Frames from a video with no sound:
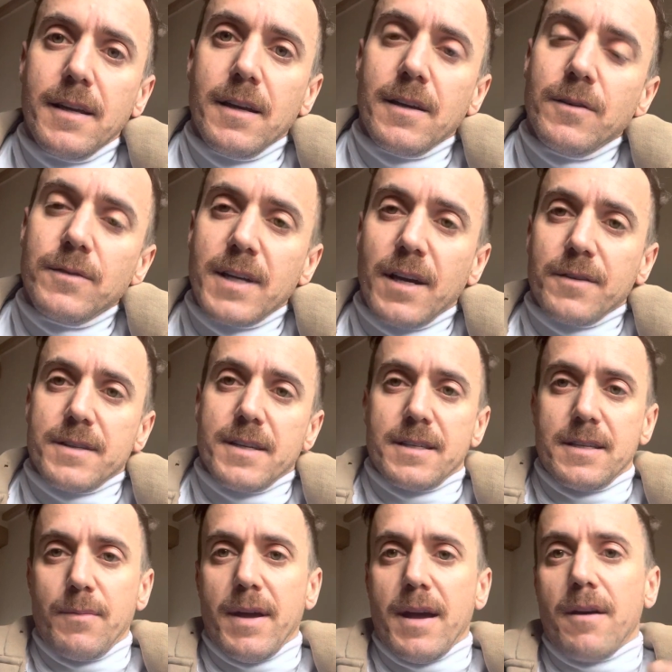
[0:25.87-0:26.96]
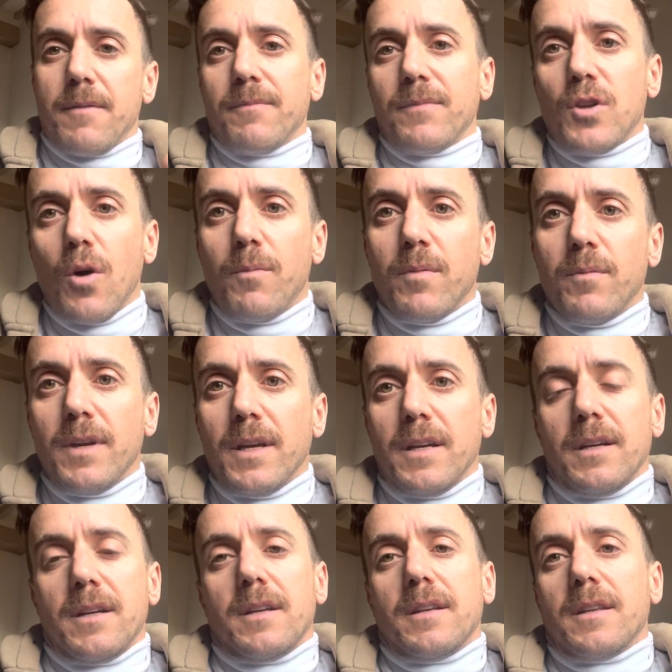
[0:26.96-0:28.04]
who tells us about
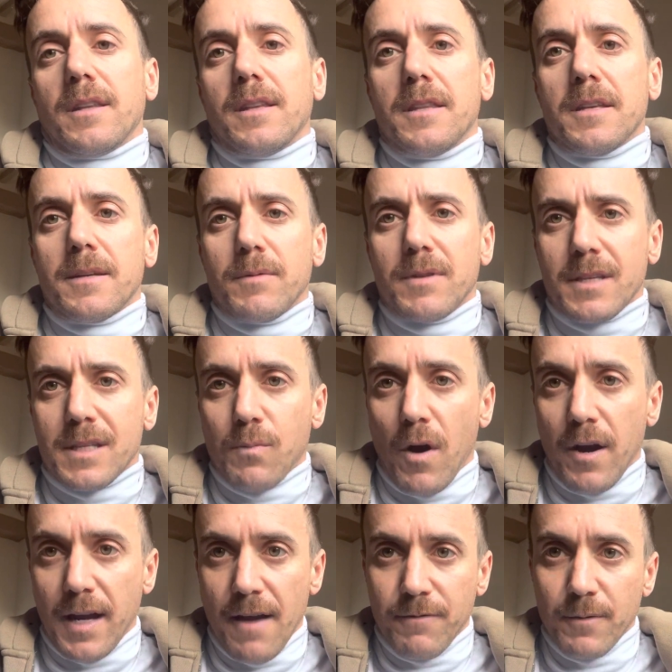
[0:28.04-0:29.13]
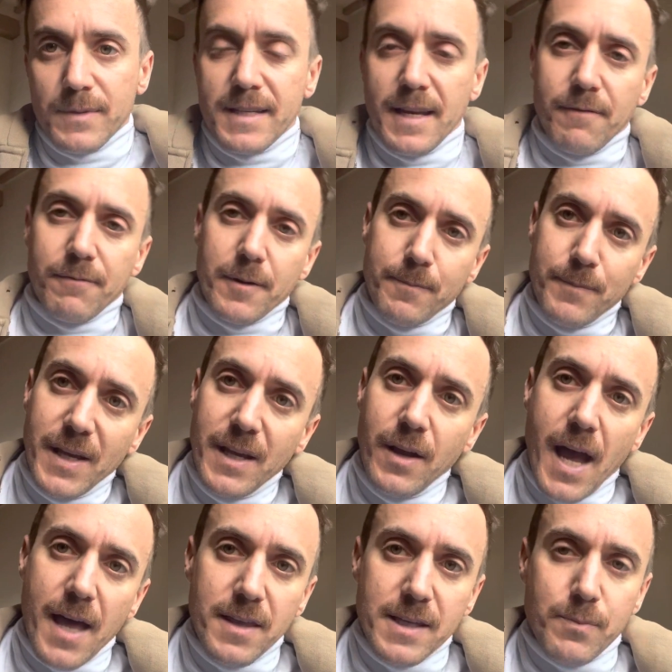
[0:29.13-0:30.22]
dopamine, the smart guy from Stanford. He
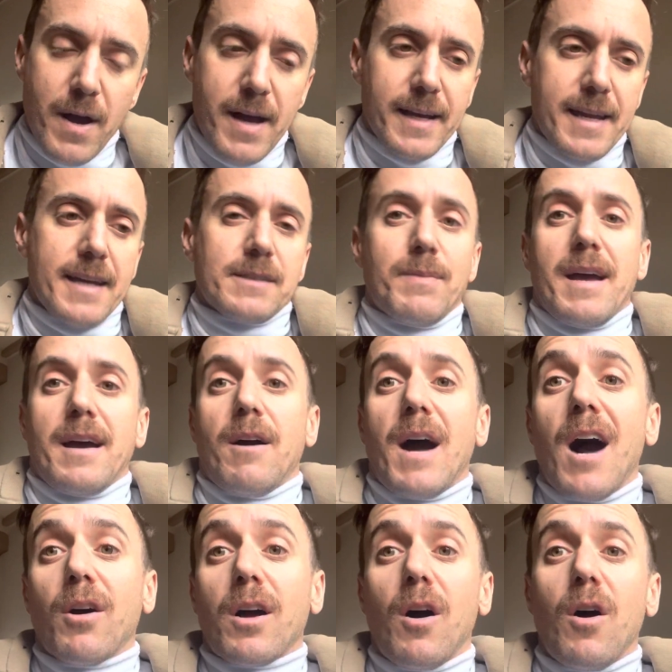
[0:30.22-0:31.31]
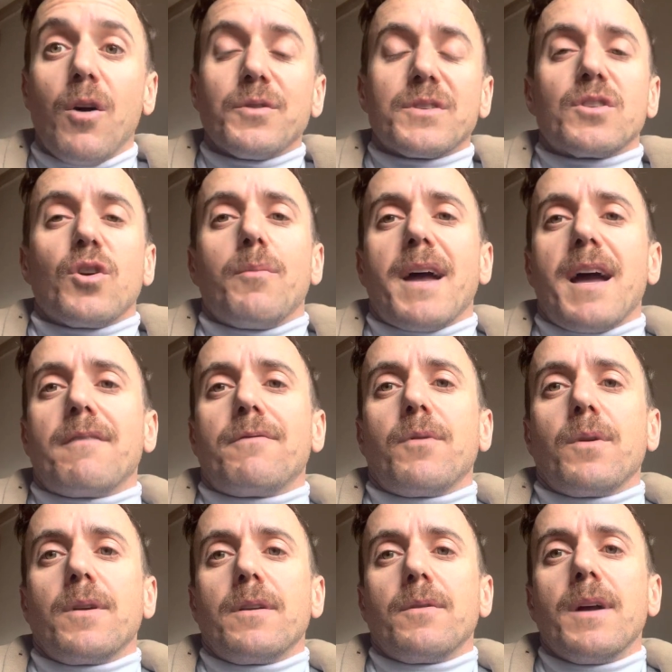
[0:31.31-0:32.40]
had this podcast about how alcohol is so bad
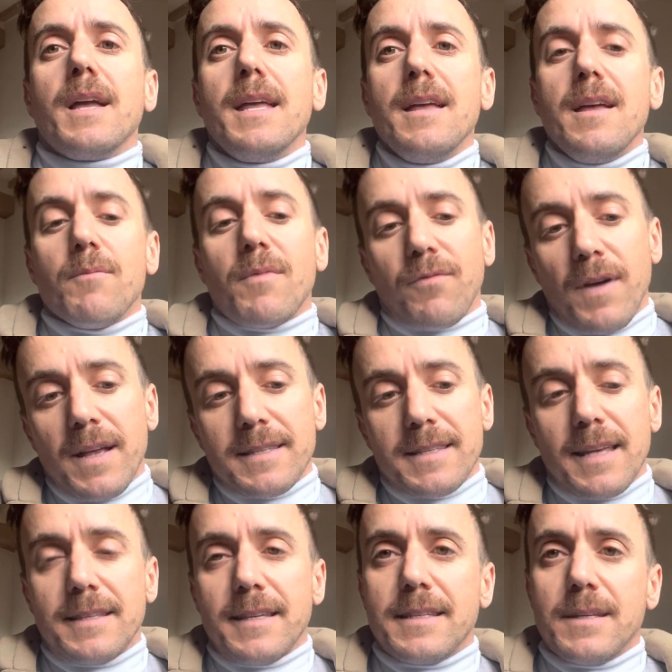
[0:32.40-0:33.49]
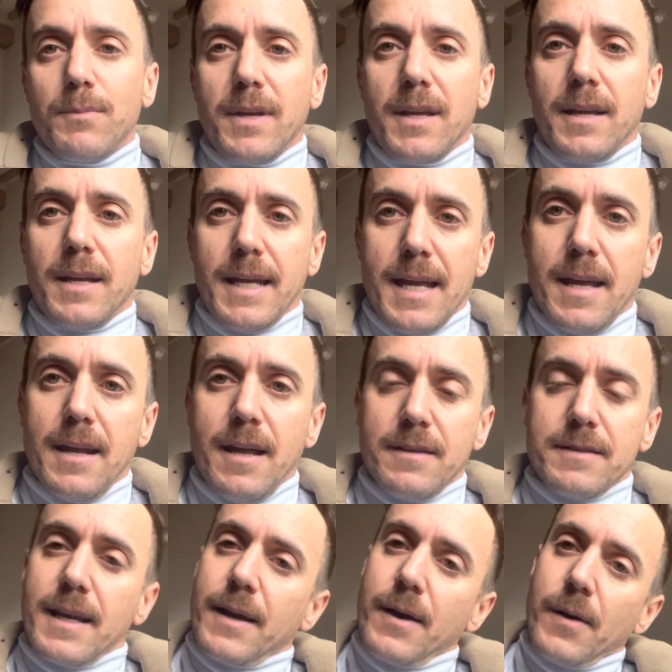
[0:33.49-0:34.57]
for you. My friend sent it to me, and I
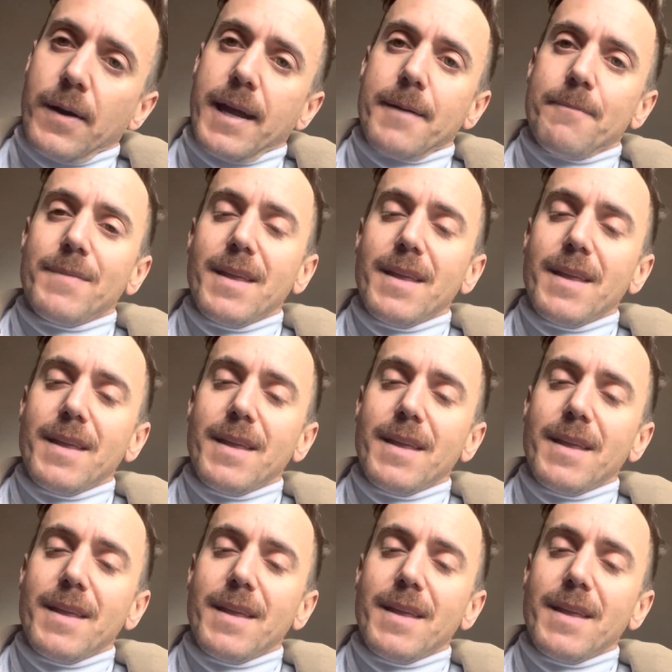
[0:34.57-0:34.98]
was like, okay,